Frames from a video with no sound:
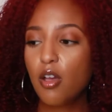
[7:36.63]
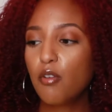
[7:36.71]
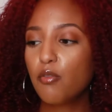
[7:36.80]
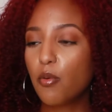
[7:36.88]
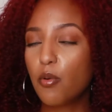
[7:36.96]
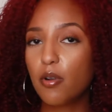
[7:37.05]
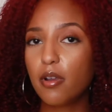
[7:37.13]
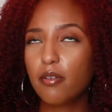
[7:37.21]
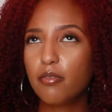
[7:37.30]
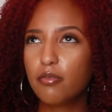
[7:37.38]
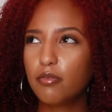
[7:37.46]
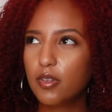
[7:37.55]
for
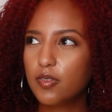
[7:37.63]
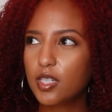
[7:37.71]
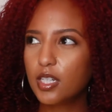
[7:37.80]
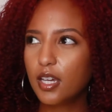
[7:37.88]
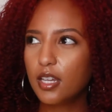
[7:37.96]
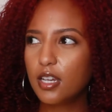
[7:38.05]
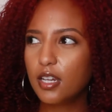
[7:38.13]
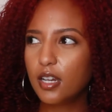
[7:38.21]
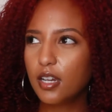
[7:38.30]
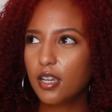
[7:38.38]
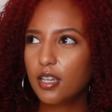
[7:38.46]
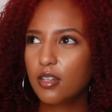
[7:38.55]

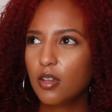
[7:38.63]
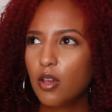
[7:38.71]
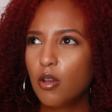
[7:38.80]
$15.99